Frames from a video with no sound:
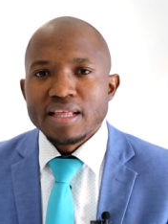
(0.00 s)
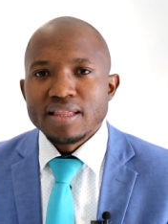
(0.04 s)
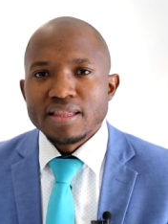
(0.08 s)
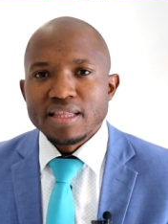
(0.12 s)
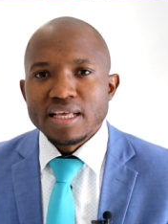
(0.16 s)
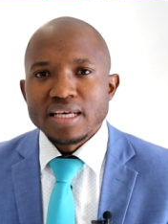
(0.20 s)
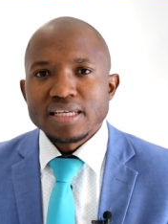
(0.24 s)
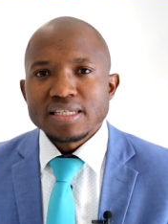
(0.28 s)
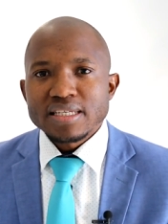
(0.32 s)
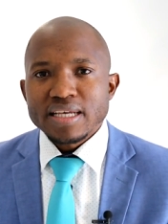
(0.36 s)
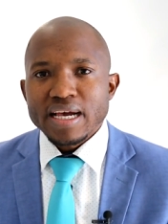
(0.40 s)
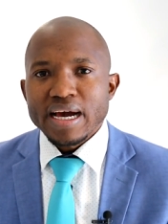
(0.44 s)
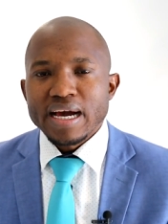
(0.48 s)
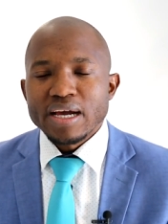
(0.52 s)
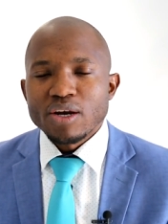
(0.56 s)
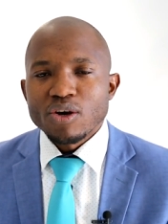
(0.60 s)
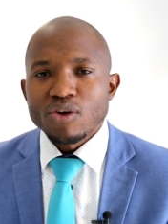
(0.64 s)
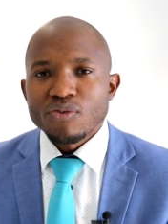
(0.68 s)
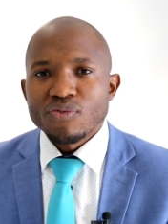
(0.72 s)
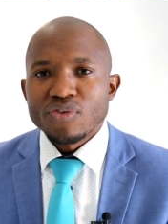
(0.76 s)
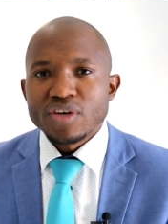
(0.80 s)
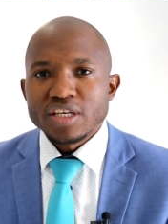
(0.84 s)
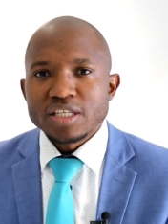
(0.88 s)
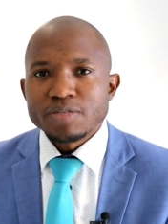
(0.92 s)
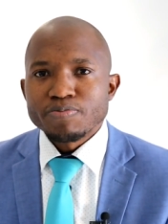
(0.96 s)
this kind
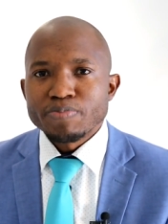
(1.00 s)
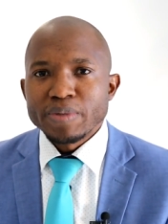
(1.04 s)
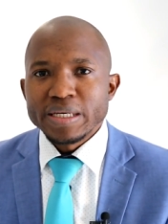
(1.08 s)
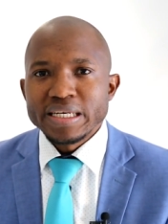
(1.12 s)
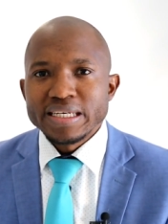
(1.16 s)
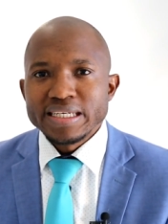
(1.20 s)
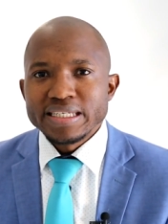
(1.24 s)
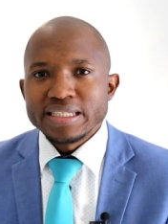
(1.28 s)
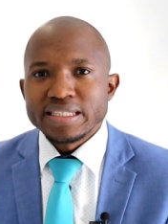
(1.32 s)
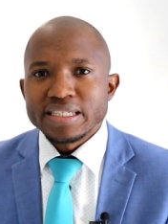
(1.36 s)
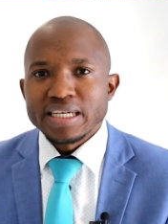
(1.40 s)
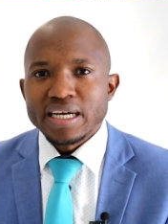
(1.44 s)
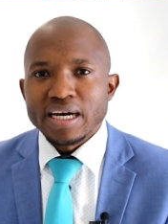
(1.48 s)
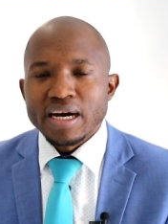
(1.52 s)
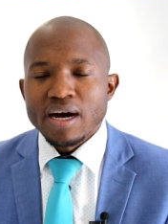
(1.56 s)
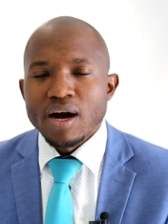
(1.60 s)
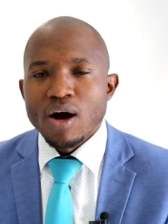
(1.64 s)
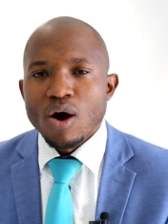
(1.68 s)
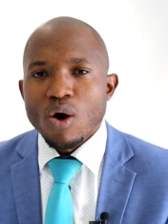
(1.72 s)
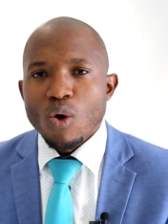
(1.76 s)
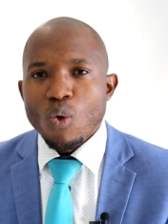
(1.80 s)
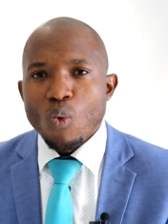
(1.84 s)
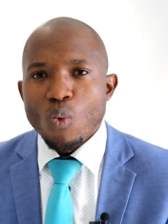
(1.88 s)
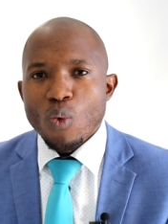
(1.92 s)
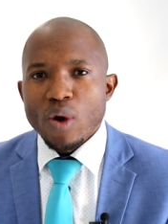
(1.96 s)
of expenditure
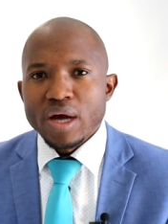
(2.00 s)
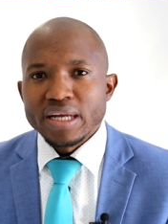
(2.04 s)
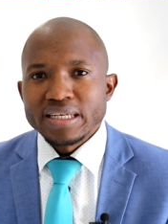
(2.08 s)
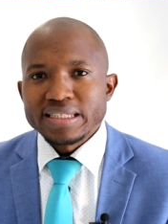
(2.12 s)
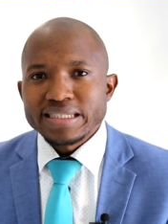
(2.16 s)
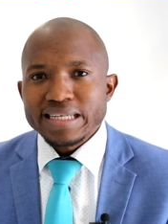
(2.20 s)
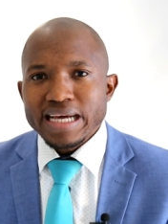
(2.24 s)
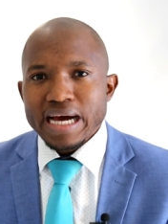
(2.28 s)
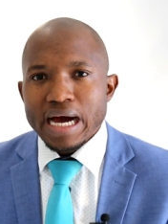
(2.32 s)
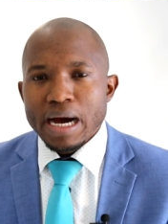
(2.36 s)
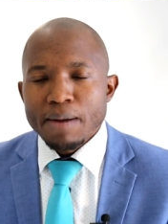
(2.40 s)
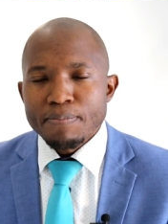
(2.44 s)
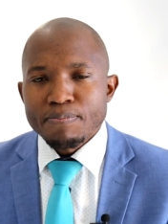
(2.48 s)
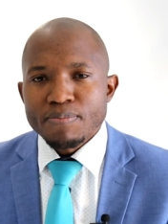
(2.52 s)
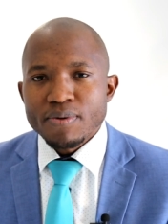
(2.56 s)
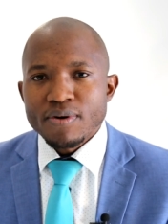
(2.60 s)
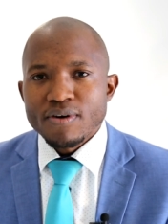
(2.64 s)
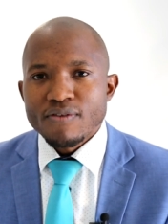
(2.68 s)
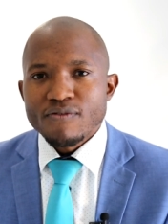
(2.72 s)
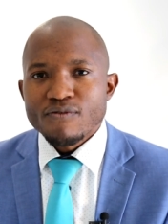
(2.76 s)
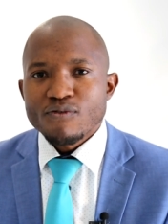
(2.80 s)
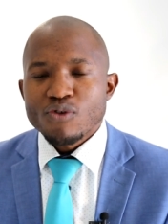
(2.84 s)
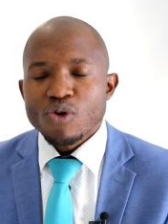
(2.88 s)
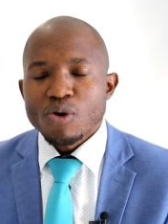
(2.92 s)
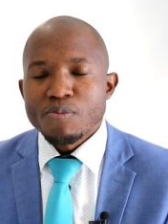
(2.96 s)
went up
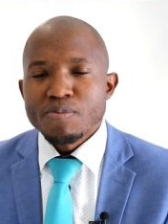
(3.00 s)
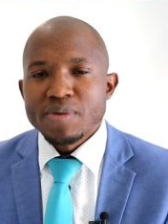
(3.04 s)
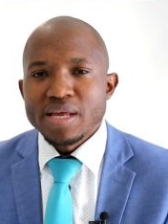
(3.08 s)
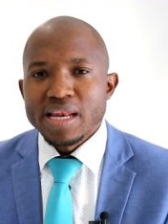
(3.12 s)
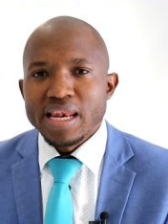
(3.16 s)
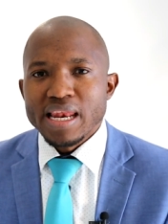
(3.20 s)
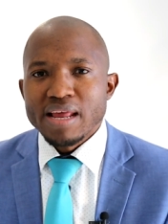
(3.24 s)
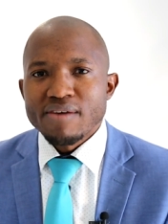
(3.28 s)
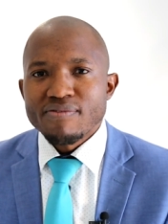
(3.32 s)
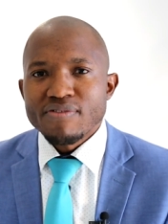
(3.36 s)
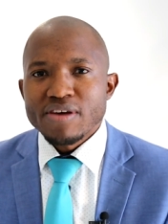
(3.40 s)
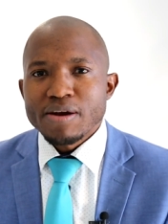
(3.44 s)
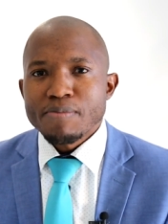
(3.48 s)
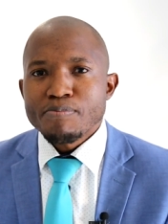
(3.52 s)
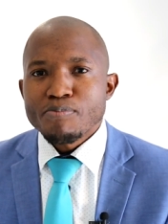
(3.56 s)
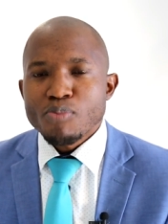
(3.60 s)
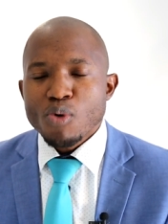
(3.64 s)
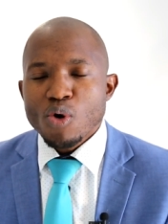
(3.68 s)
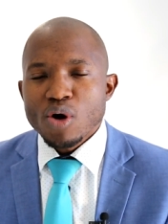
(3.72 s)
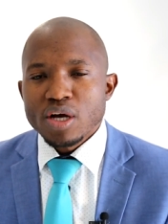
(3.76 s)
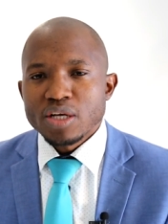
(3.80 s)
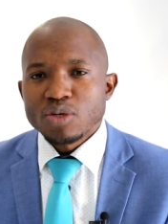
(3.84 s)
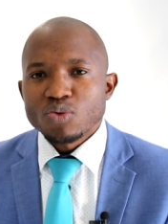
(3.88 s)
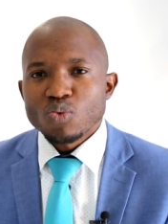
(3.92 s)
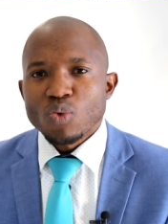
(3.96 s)
from
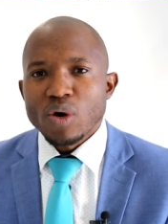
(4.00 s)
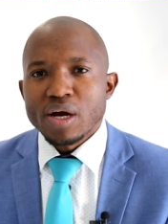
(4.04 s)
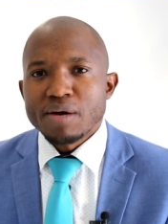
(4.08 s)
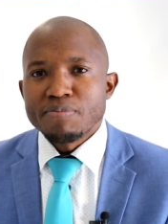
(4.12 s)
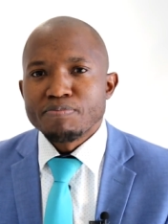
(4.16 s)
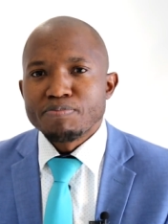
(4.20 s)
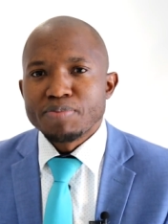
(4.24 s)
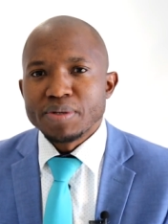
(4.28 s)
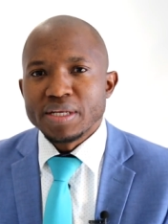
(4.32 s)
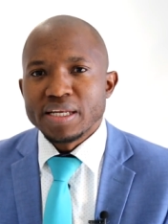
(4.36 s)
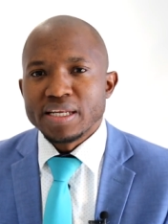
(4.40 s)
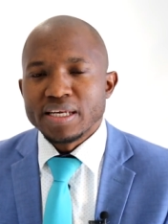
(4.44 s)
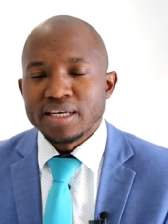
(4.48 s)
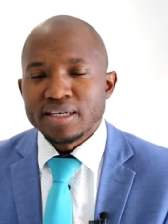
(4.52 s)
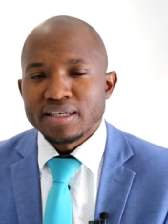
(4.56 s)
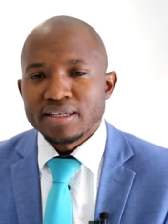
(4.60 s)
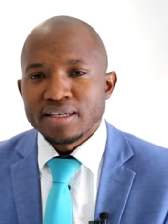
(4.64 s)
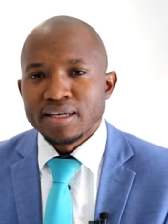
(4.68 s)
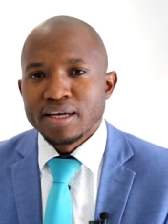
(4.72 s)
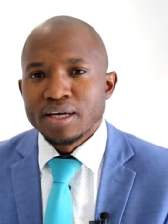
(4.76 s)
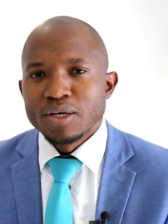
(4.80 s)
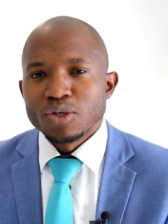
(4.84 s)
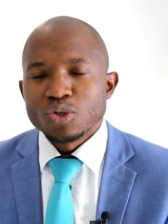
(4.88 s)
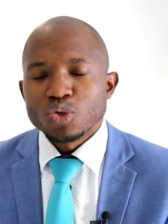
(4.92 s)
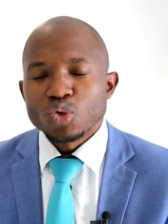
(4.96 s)
11.1 billion
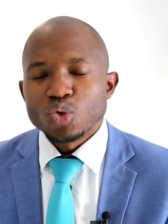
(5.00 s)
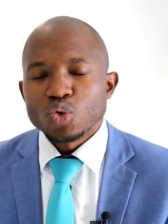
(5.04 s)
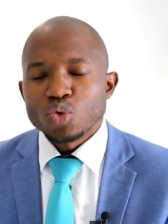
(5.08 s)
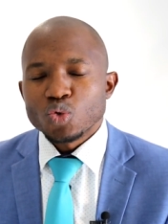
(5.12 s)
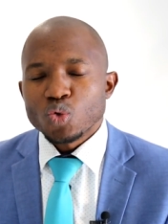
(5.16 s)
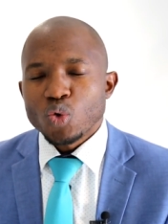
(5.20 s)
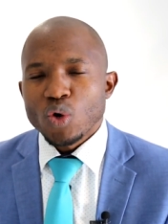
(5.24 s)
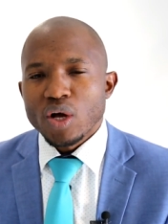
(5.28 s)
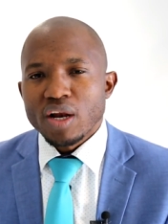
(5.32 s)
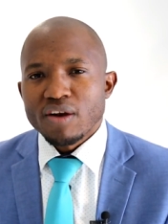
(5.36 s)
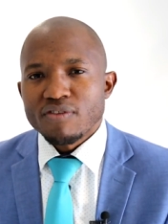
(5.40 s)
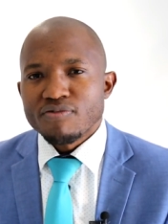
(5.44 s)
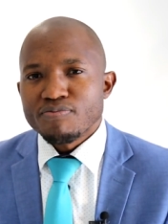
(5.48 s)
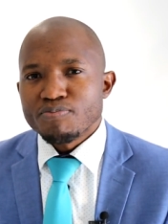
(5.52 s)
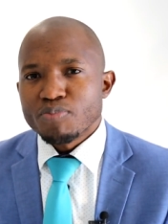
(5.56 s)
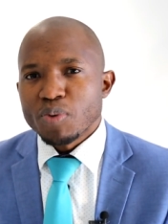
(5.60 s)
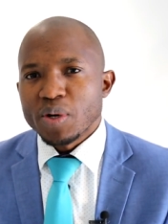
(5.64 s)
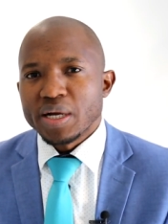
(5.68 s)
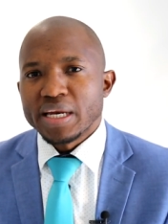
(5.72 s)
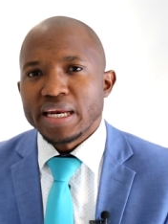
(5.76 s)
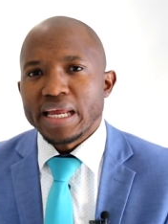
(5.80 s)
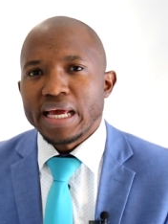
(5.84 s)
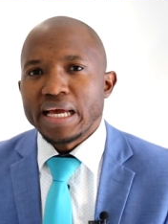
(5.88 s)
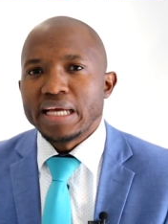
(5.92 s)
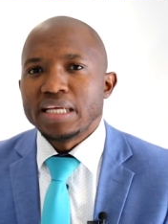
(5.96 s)
to
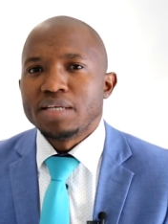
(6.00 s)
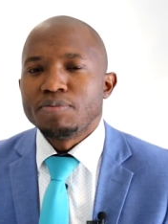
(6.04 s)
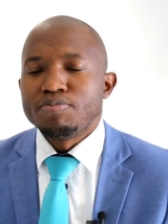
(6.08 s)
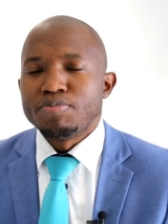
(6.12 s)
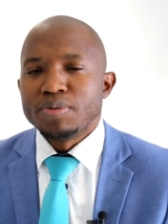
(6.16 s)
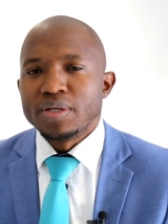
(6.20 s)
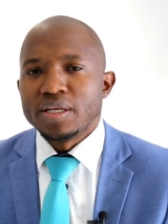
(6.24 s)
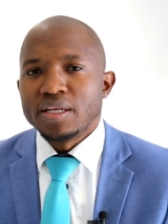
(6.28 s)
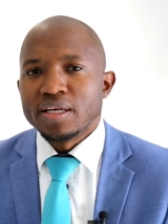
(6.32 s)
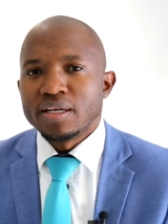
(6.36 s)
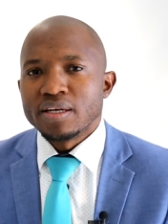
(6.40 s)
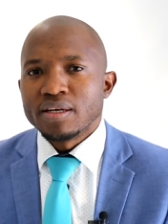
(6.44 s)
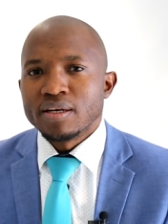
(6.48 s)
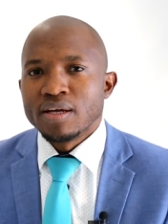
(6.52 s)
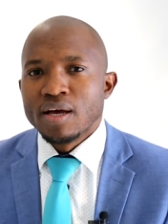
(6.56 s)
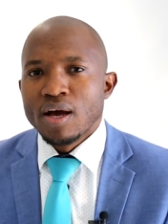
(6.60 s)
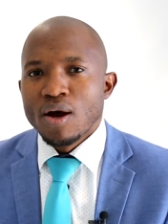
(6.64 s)
12.8 billion,